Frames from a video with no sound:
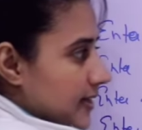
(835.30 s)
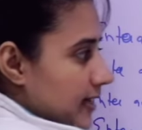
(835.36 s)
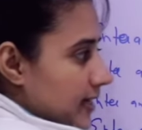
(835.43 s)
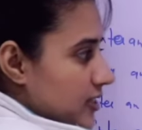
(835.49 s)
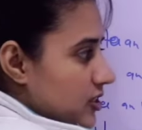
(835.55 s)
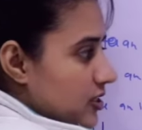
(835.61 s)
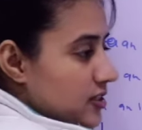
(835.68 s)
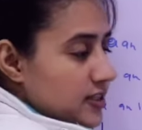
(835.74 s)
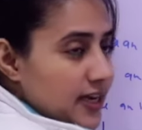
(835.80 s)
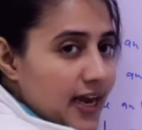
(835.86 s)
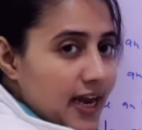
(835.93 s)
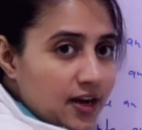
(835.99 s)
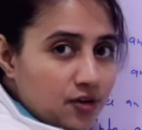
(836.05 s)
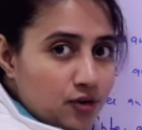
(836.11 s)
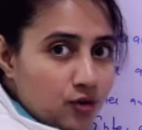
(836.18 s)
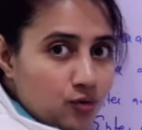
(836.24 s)
condition is
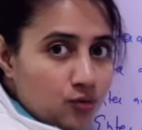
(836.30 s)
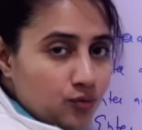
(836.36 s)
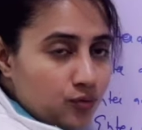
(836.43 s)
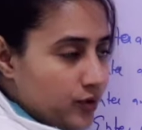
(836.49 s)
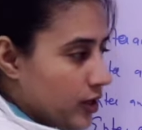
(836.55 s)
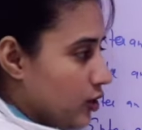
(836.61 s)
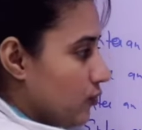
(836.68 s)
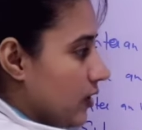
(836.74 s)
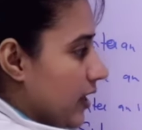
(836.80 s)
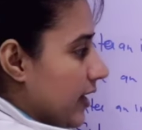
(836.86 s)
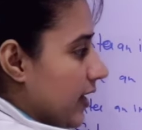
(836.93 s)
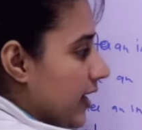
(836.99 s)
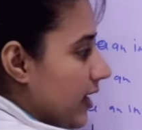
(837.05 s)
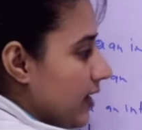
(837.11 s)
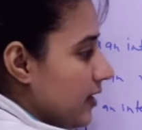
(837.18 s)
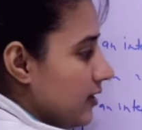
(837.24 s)
again true, it will
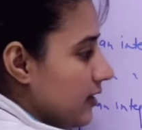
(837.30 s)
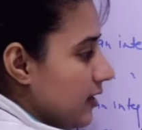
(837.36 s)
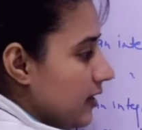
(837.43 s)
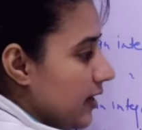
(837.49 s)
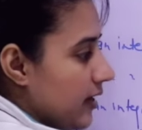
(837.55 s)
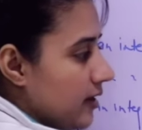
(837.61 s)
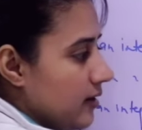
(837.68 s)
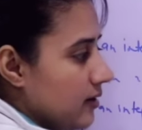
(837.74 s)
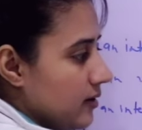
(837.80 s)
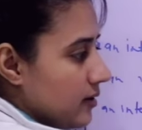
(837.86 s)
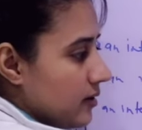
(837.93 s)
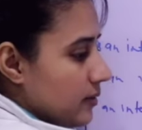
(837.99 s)
again enter here,